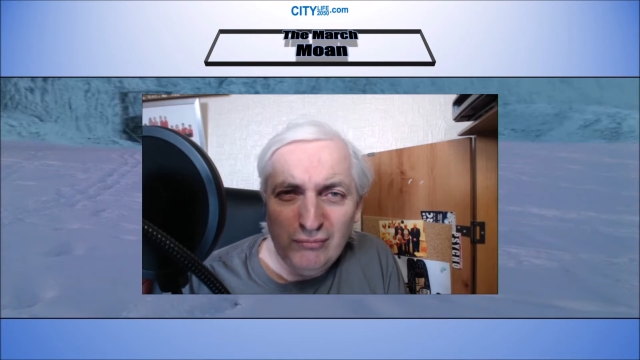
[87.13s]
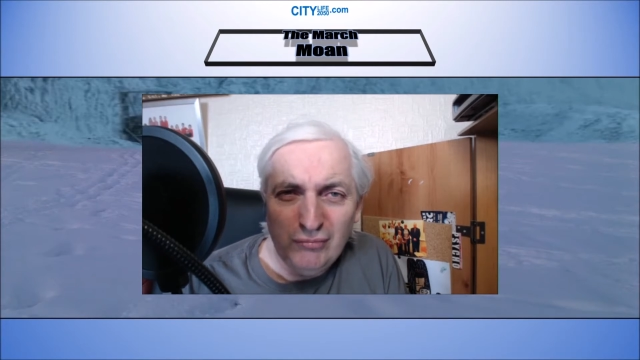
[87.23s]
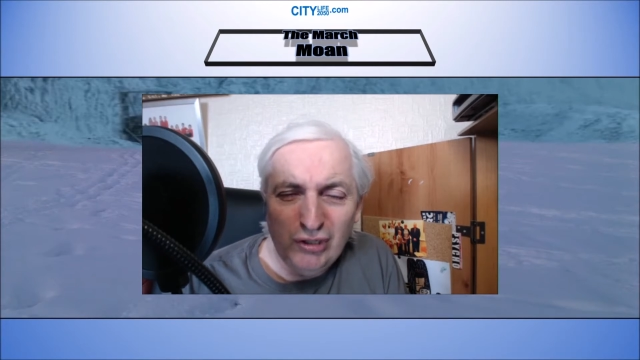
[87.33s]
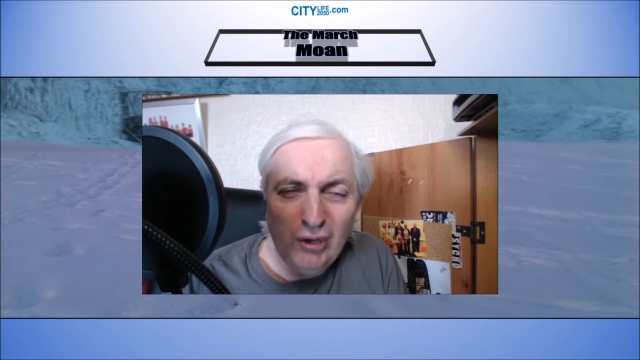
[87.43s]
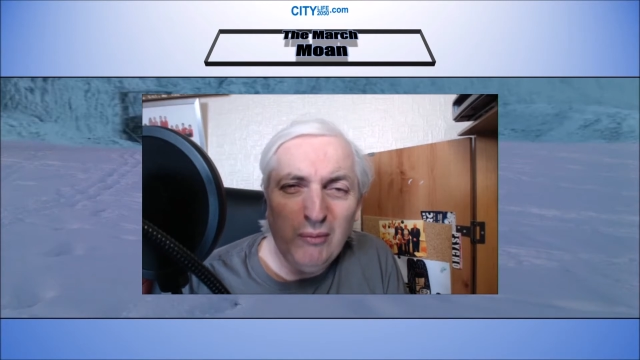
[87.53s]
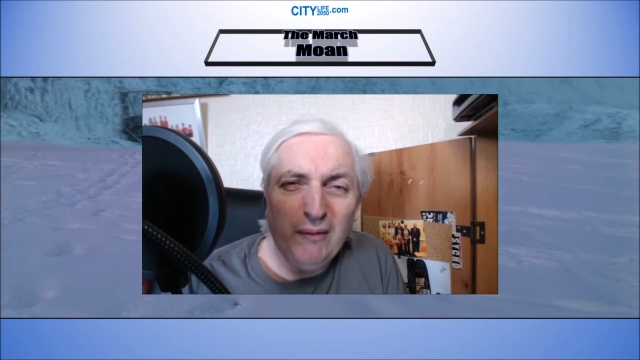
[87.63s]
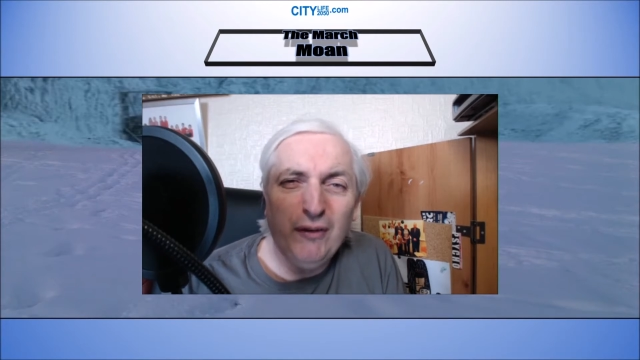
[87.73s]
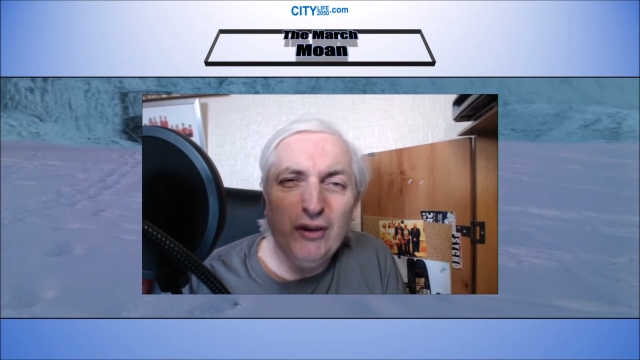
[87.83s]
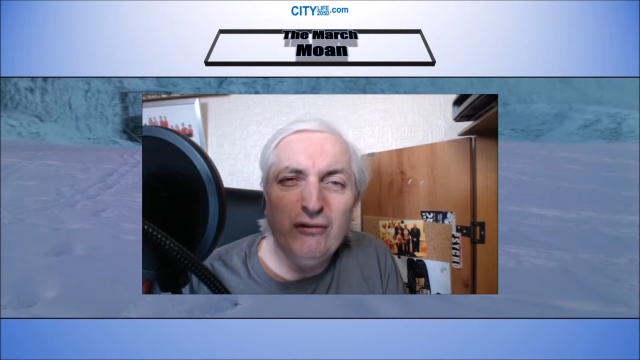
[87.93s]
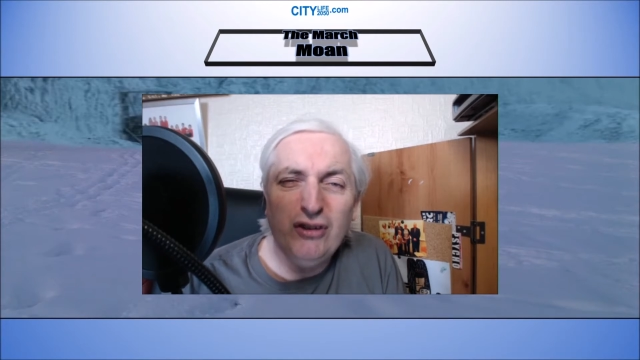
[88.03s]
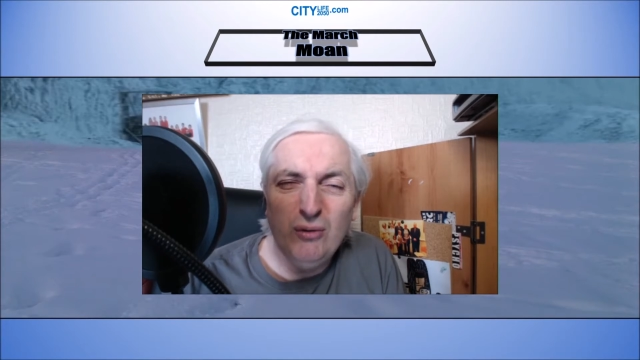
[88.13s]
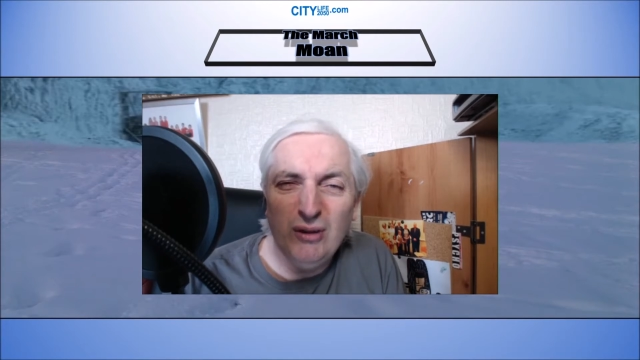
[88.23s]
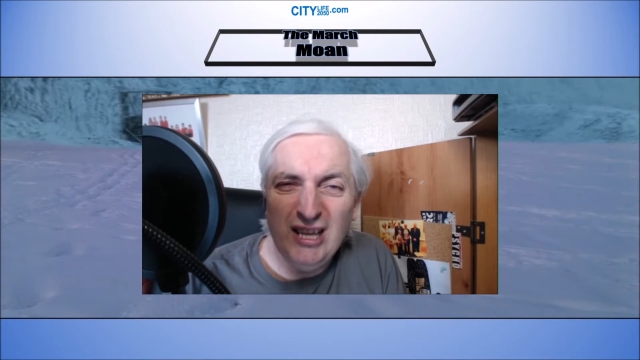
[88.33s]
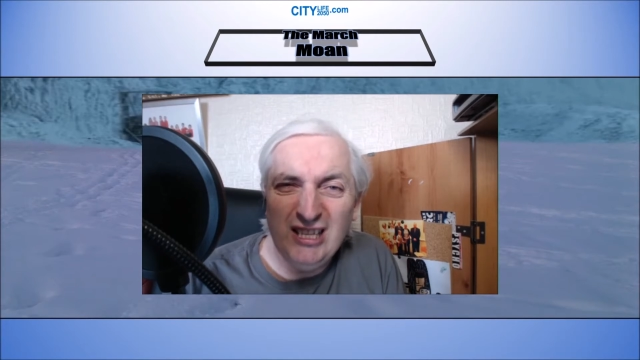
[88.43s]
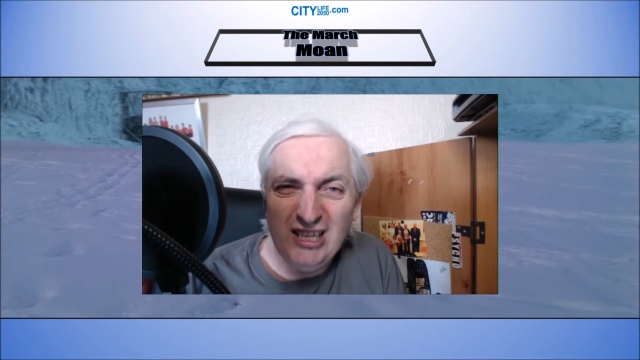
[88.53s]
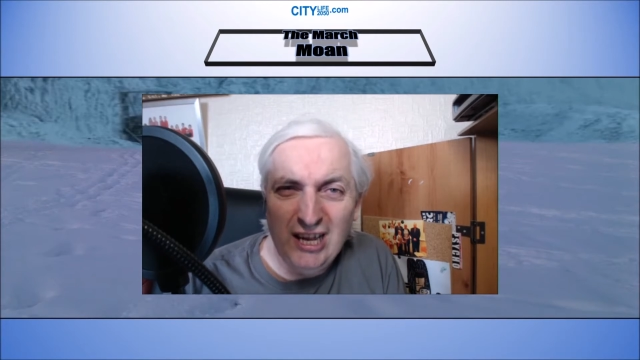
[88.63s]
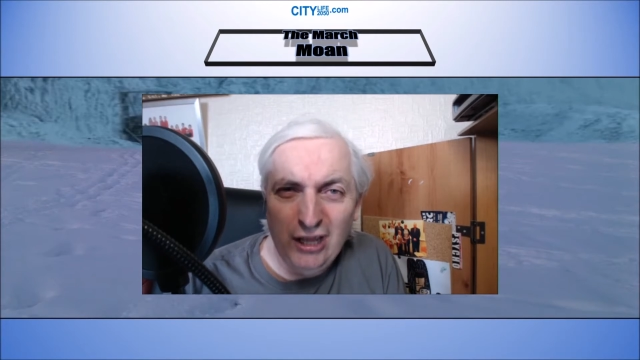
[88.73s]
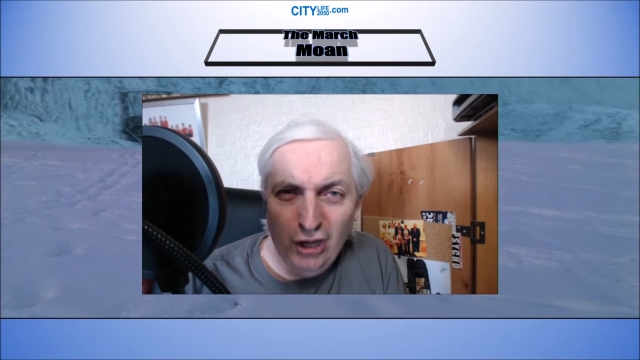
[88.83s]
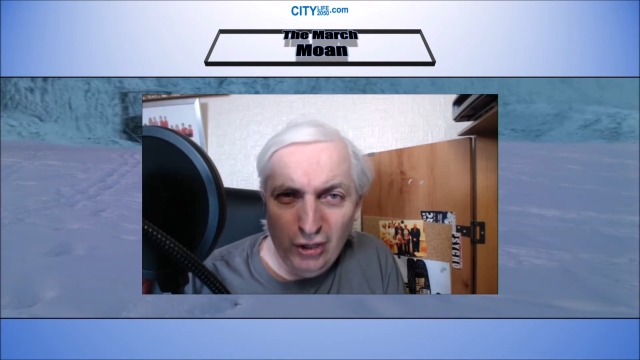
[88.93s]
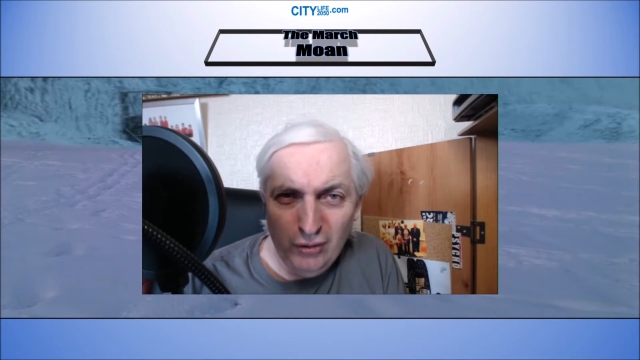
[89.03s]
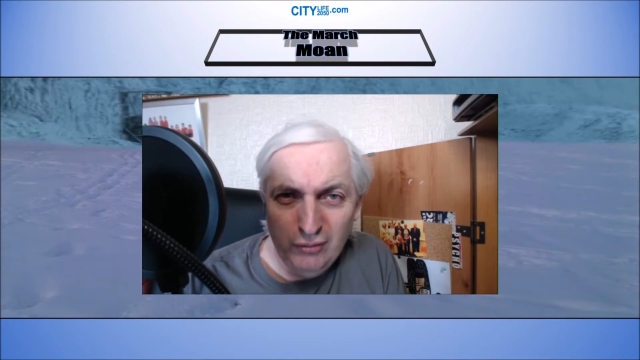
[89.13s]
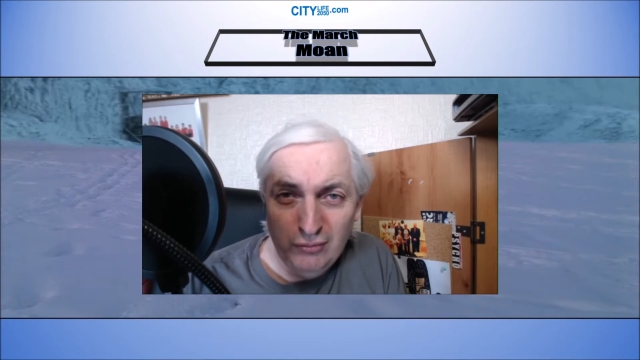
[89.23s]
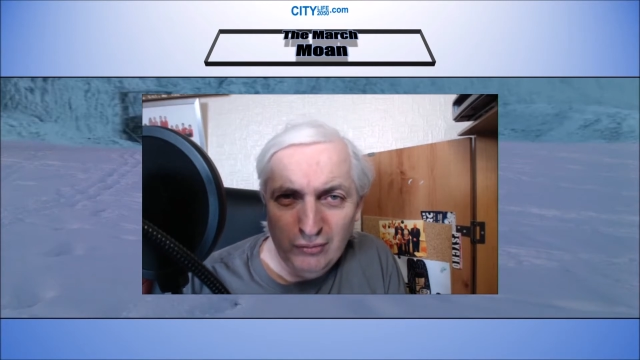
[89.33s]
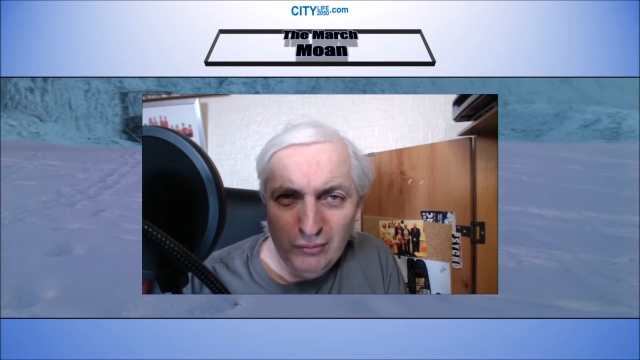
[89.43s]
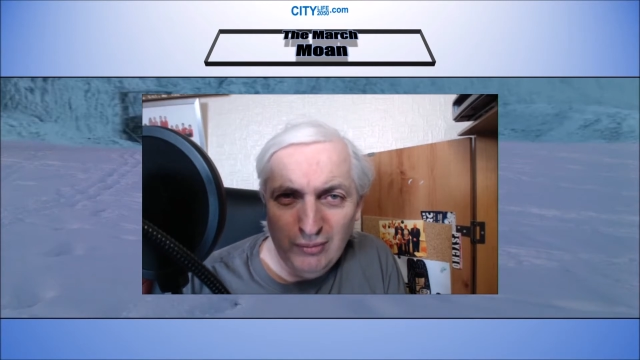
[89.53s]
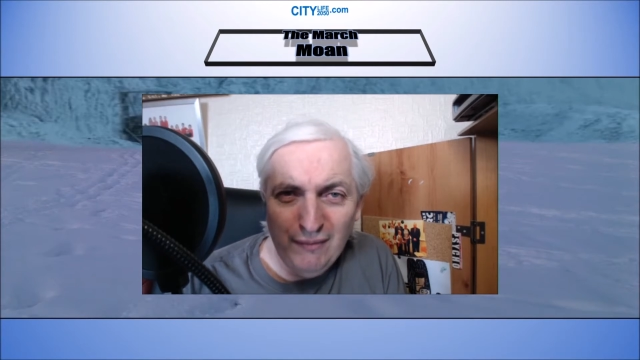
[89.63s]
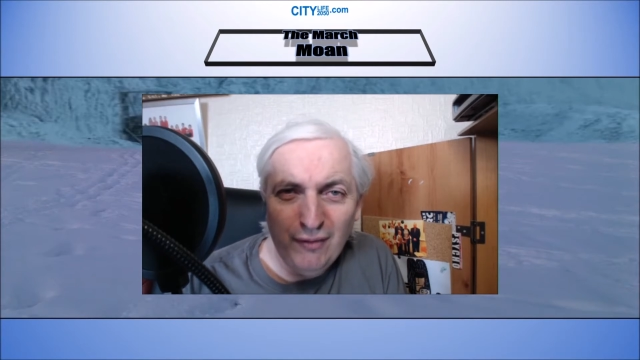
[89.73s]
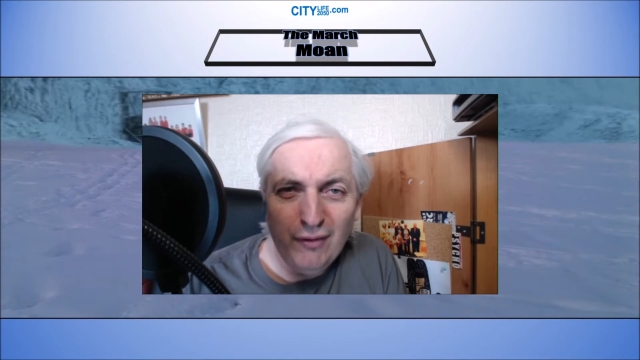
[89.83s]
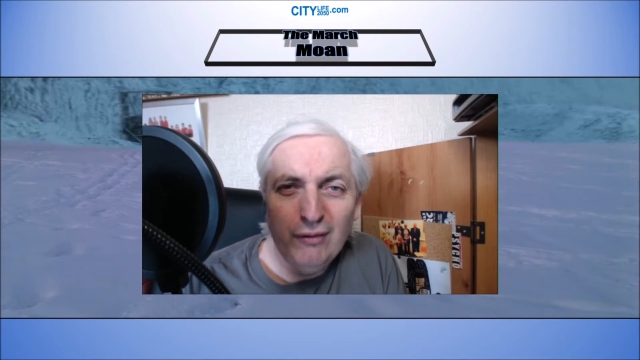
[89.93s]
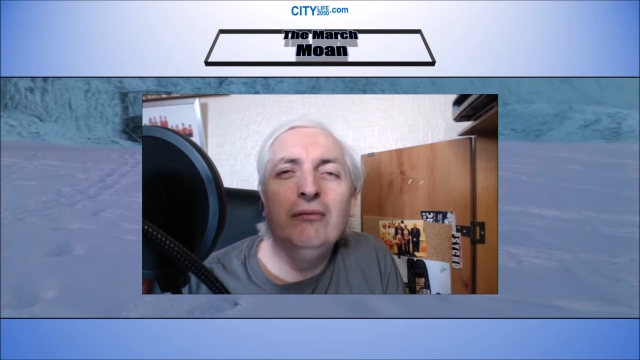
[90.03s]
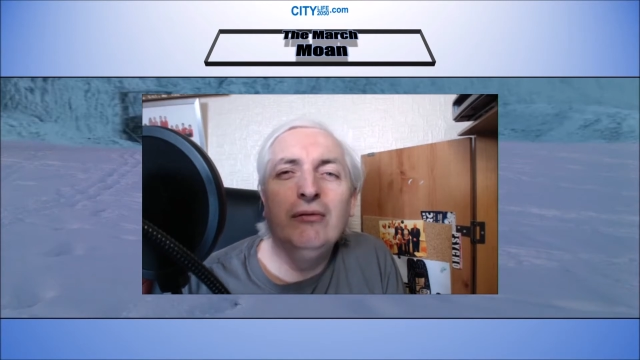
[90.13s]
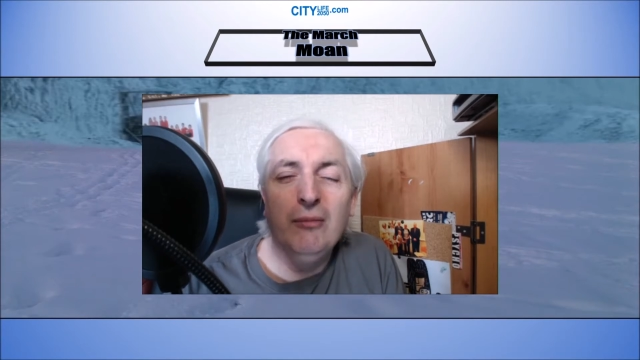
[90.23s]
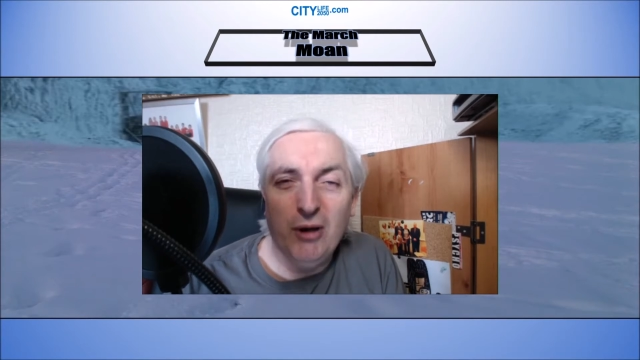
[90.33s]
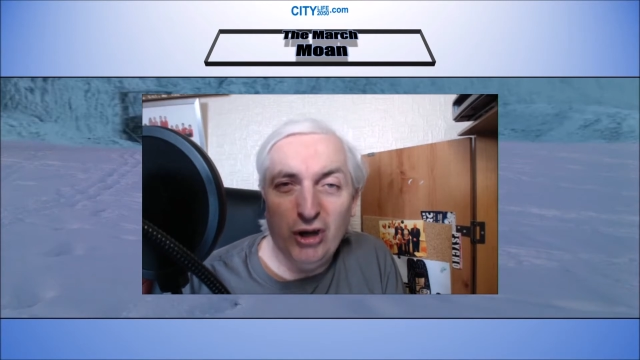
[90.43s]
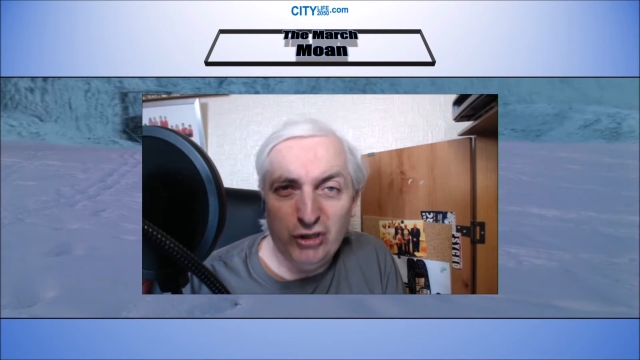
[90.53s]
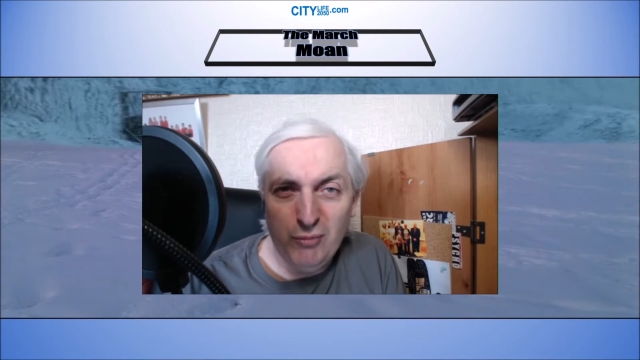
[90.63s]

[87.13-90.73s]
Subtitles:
So without further ado, let's get on with the March